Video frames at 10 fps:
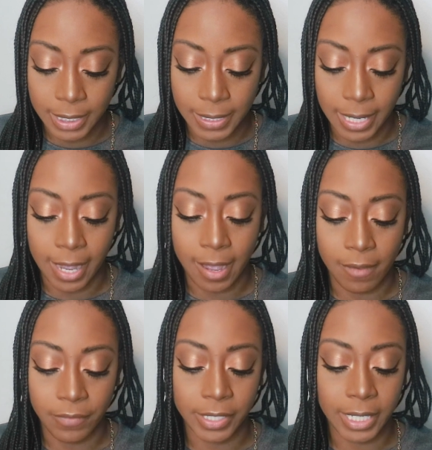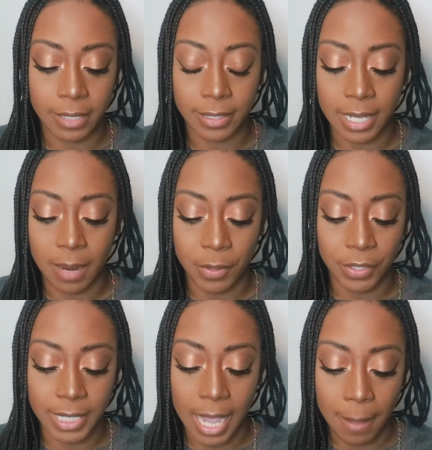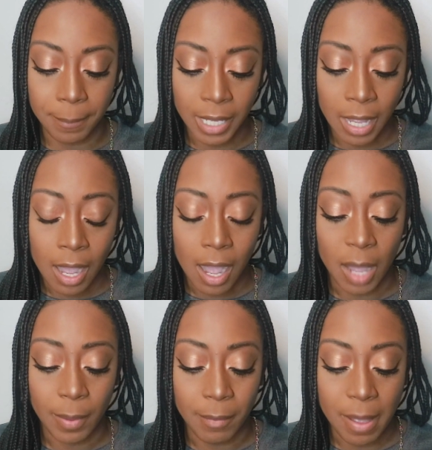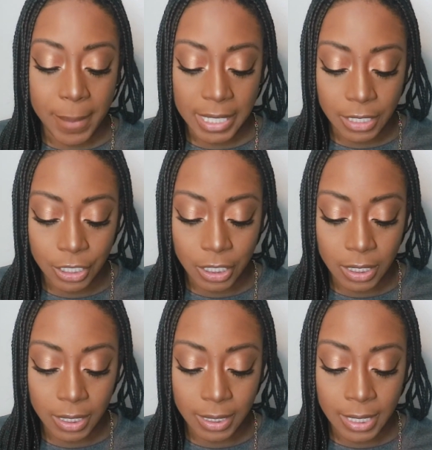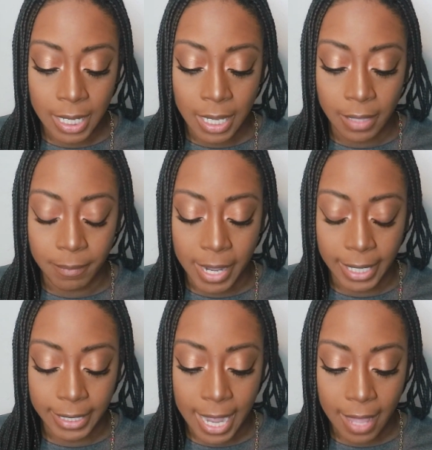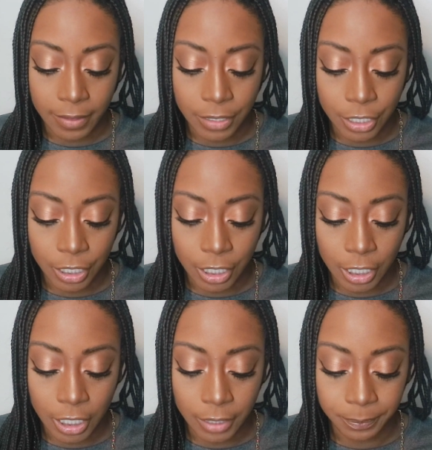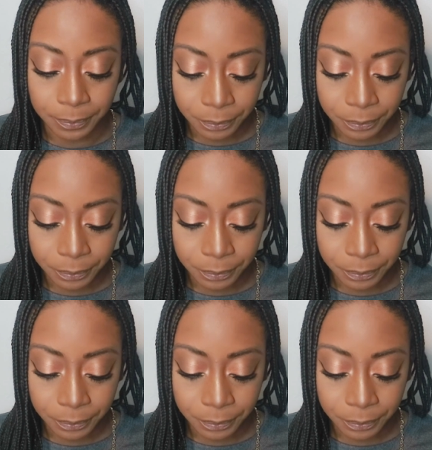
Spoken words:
see I have the date and the time on the top. I have my messages, my calendar,